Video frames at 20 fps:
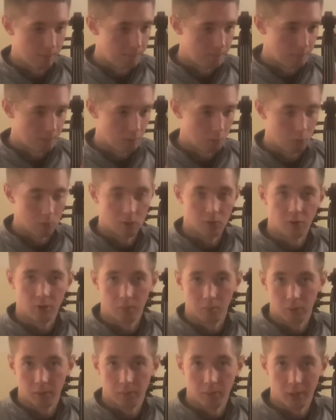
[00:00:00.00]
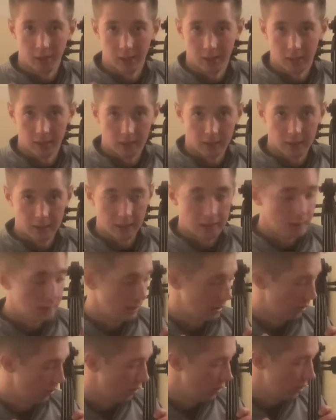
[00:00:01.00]
we're simply playing D and
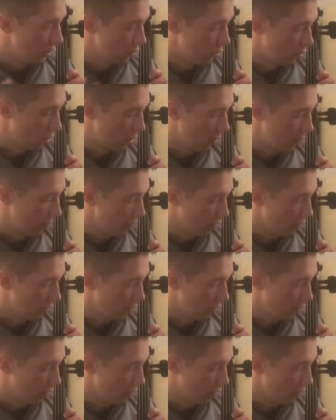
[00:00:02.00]
C sharp for the